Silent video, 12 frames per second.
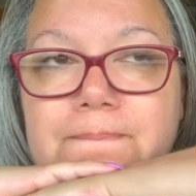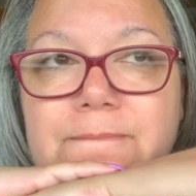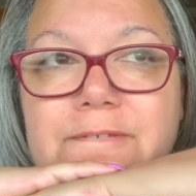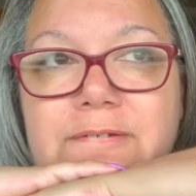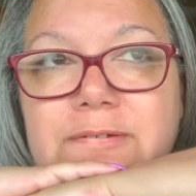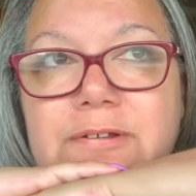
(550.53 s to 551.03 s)

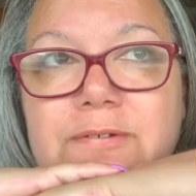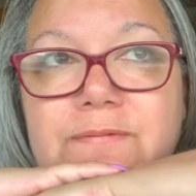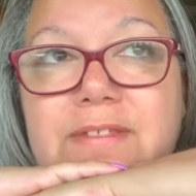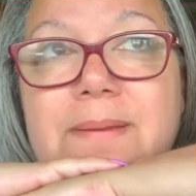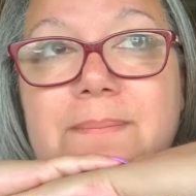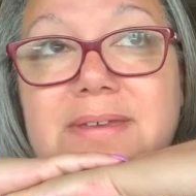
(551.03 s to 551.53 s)
I don't know if
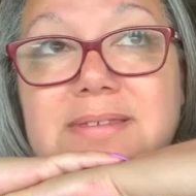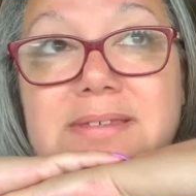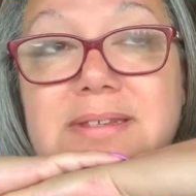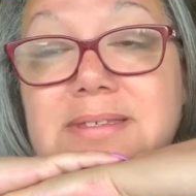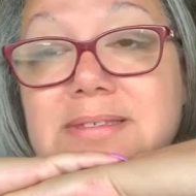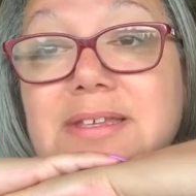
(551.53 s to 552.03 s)
that makes
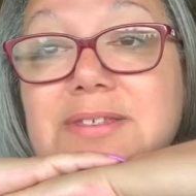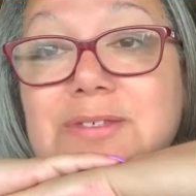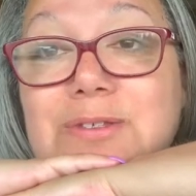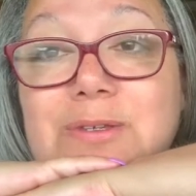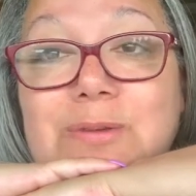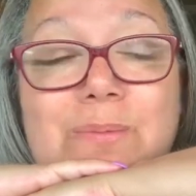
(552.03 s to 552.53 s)
any sense
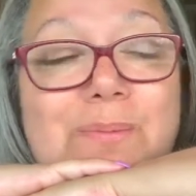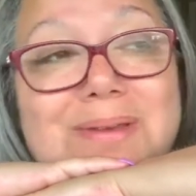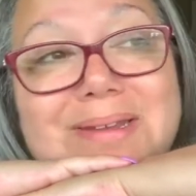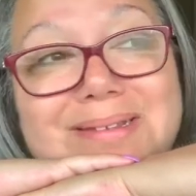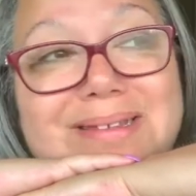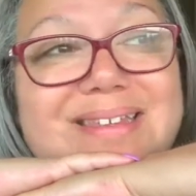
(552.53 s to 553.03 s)
to you,
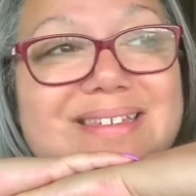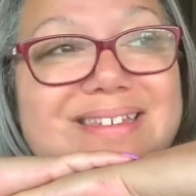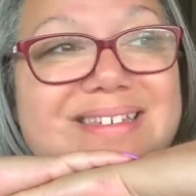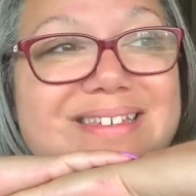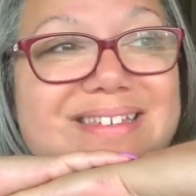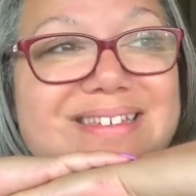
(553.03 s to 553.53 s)
but
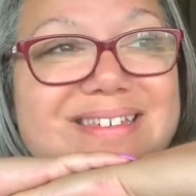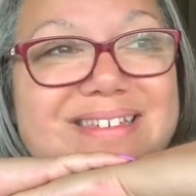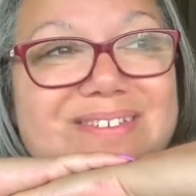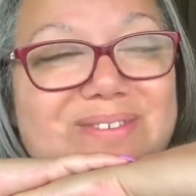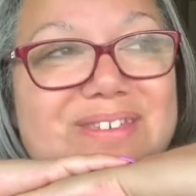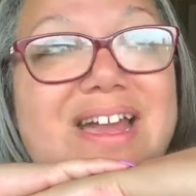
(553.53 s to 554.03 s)

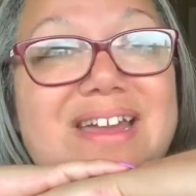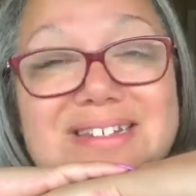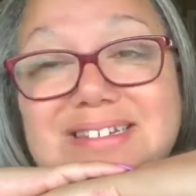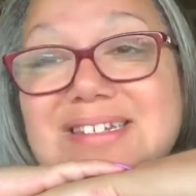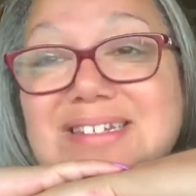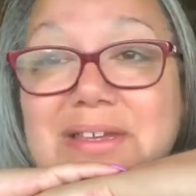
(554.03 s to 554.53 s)
it's
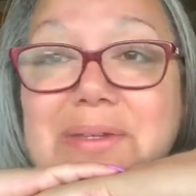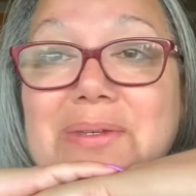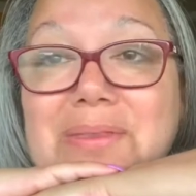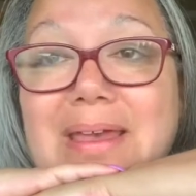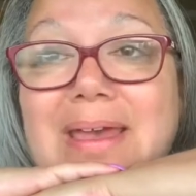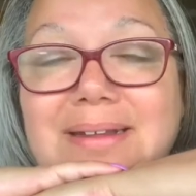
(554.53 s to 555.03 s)
guided to tell
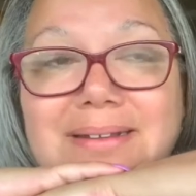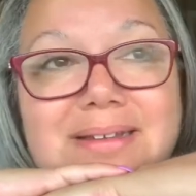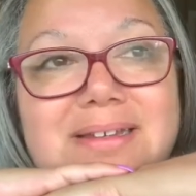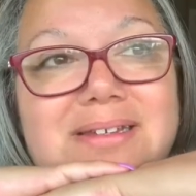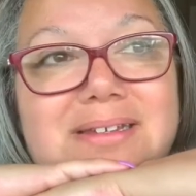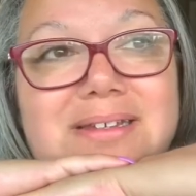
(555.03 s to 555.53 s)
you that
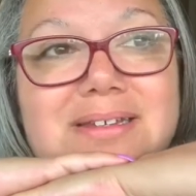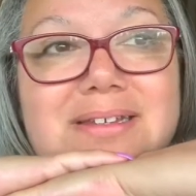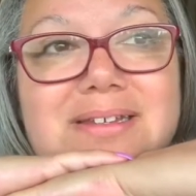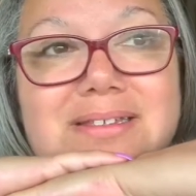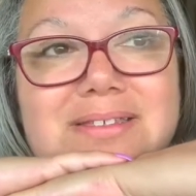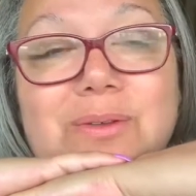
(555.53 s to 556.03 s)

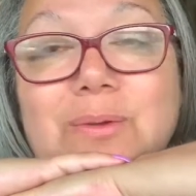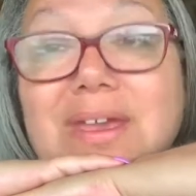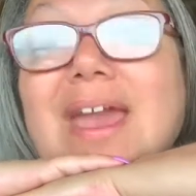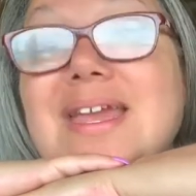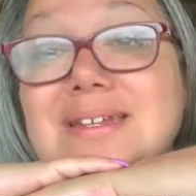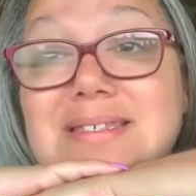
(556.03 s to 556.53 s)
it's
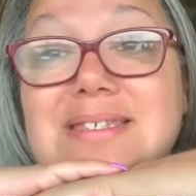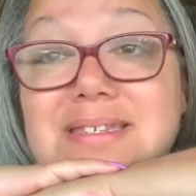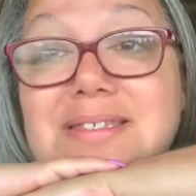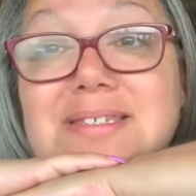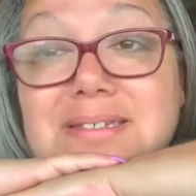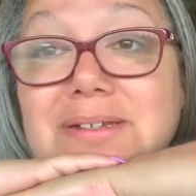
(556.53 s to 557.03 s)
okay to
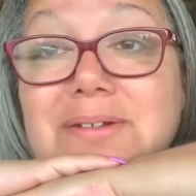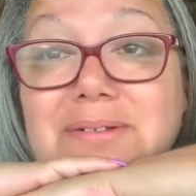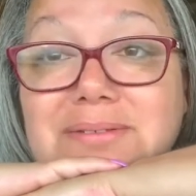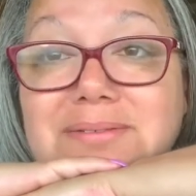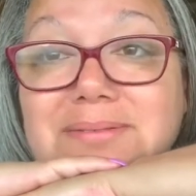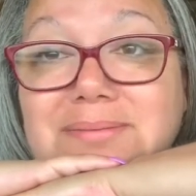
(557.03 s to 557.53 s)
sit still.
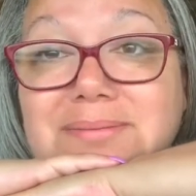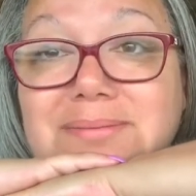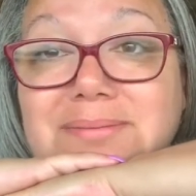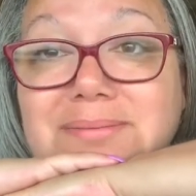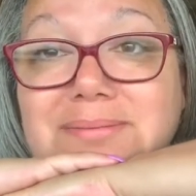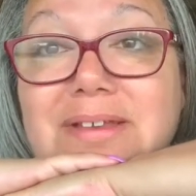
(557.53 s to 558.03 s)

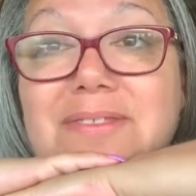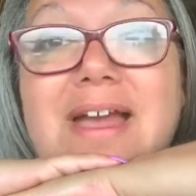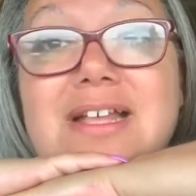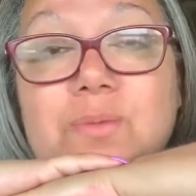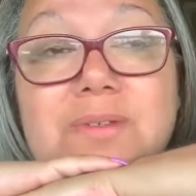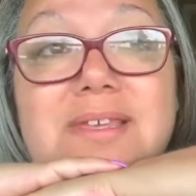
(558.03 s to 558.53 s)
And
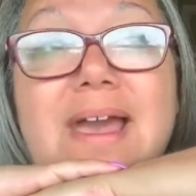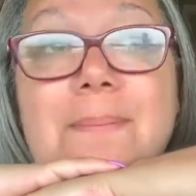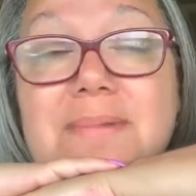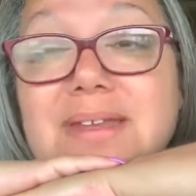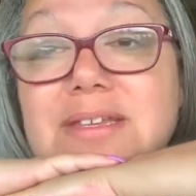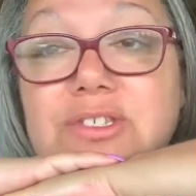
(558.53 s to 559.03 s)
that's what's
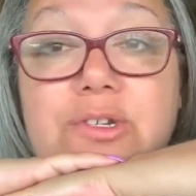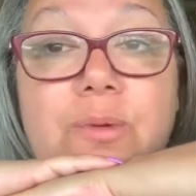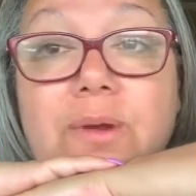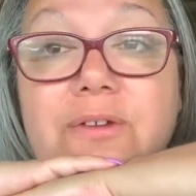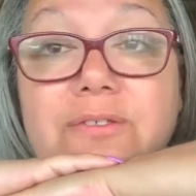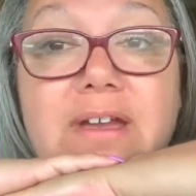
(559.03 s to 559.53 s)
happening. It's
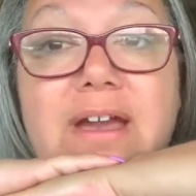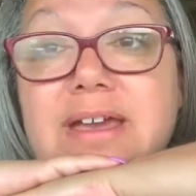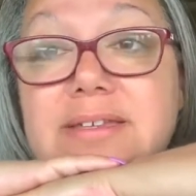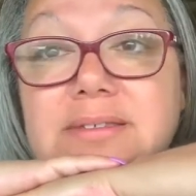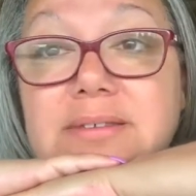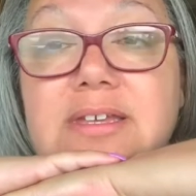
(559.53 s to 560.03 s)
new earth,
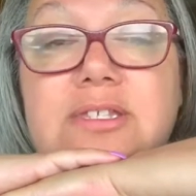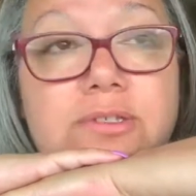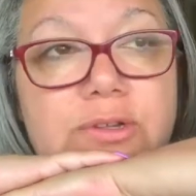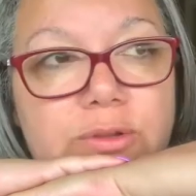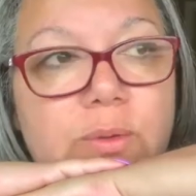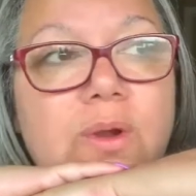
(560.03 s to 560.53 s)
guys. It's
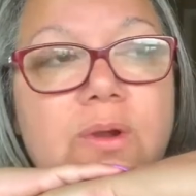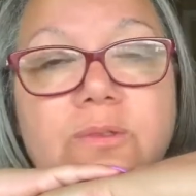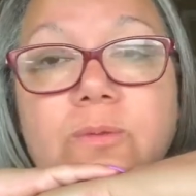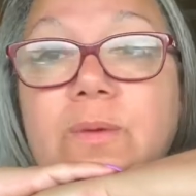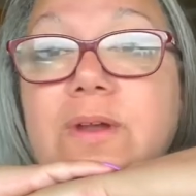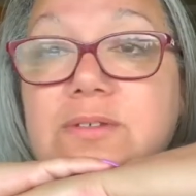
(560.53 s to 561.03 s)
new
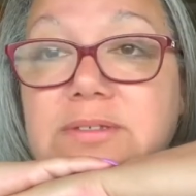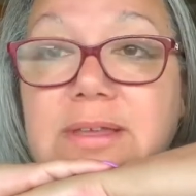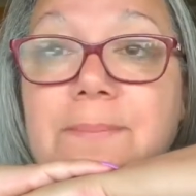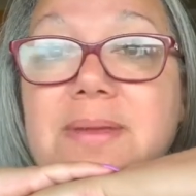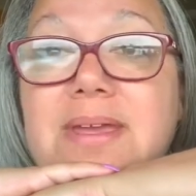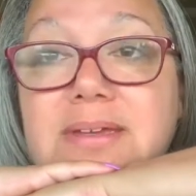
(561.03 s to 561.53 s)
earth. We are
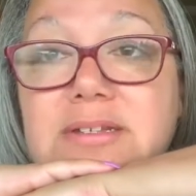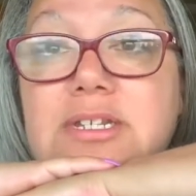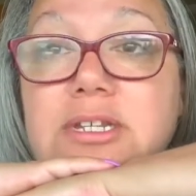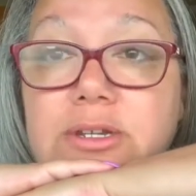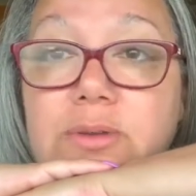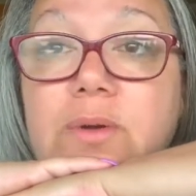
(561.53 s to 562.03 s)
stepping
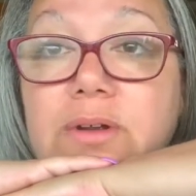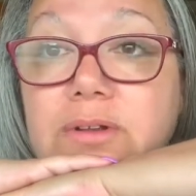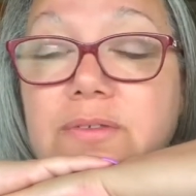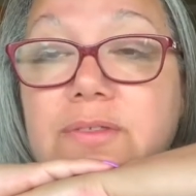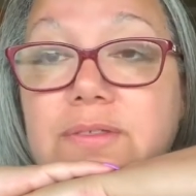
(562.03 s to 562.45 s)
into new earth.